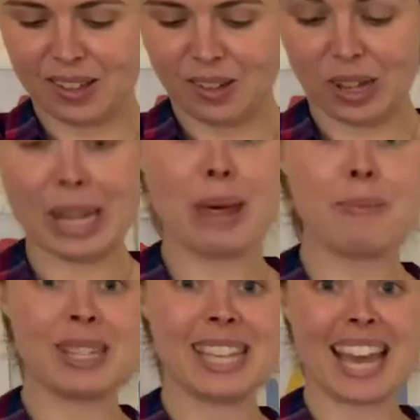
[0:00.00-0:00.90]
Got
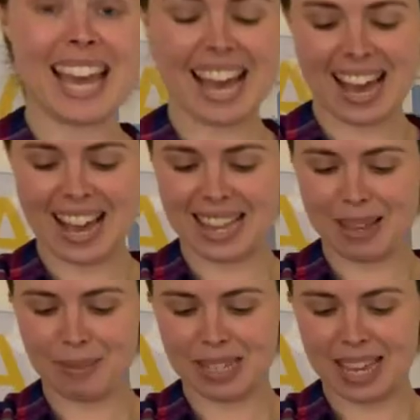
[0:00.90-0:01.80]
Liberty, hi
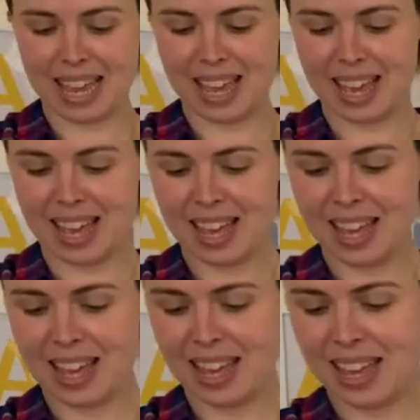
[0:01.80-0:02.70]
Liberty.
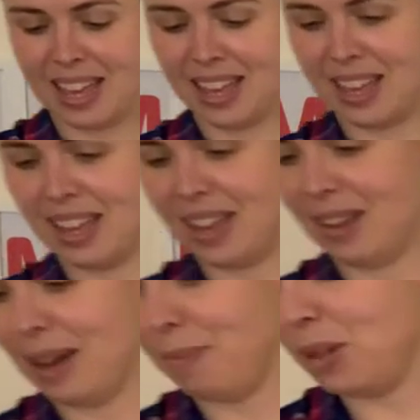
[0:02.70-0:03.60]

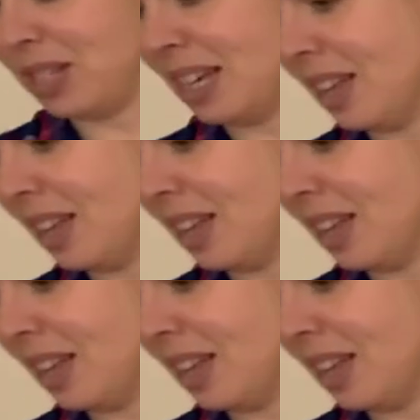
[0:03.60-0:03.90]
I'll put this down